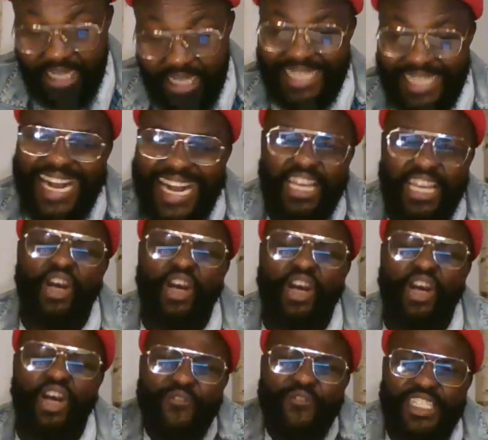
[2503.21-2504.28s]
They are
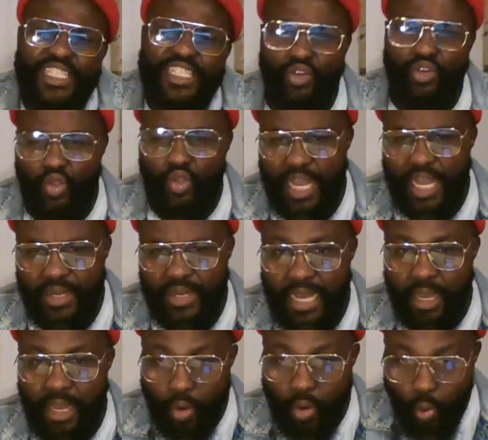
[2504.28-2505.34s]
everything on social media.
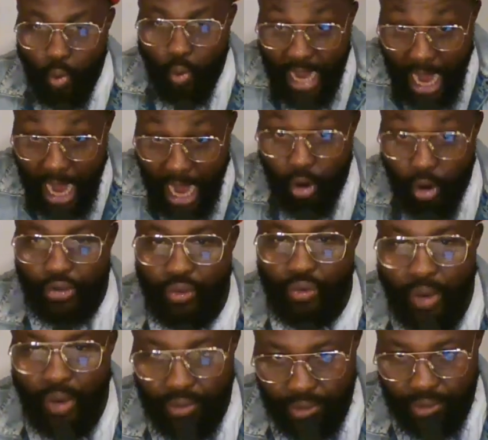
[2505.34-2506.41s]
We are on the
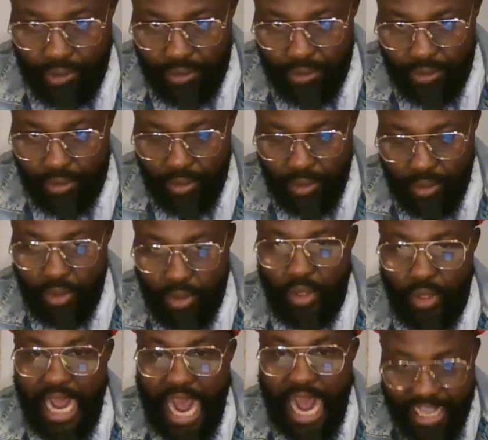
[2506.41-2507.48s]
ground.
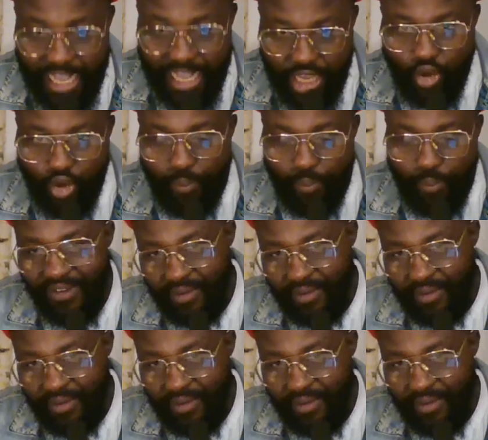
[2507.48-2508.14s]
I gain your puffer.